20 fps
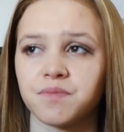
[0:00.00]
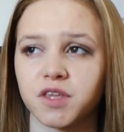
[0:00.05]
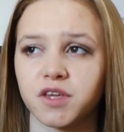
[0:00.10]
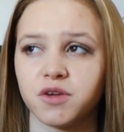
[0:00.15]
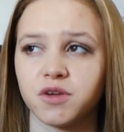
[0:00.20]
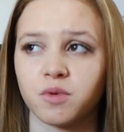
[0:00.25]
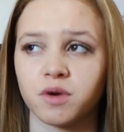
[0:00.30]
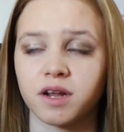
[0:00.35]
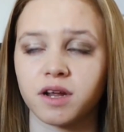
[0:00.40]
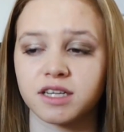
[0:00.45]

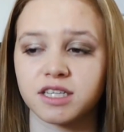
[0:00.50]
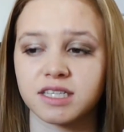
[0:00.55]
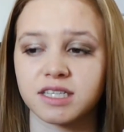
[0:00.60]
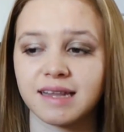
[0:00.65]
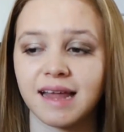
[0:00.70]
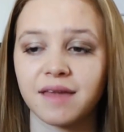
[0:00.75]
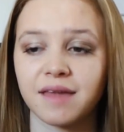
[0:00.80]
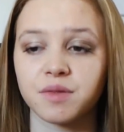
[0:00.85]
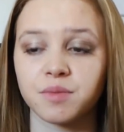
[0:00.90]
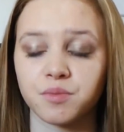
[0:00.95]
You want to just
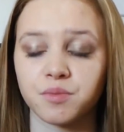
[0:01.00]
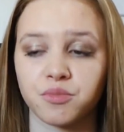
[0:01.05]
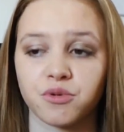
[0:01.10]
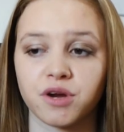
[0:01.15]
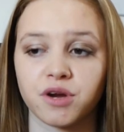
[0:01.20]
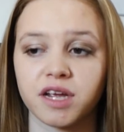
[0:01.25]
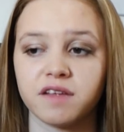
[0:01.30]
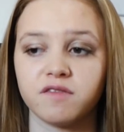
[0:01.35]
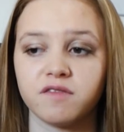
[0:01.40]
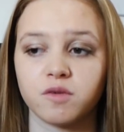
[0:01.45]
let them
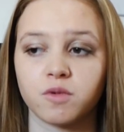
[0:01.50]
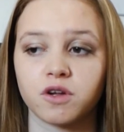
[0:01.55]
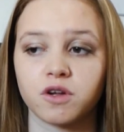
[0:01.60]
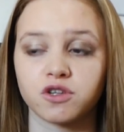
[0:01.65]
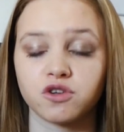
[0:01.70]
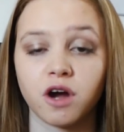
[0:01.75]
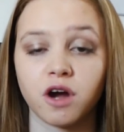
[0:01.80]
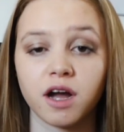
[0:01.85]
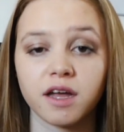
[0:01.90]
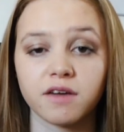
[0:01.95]
breathe. You want to try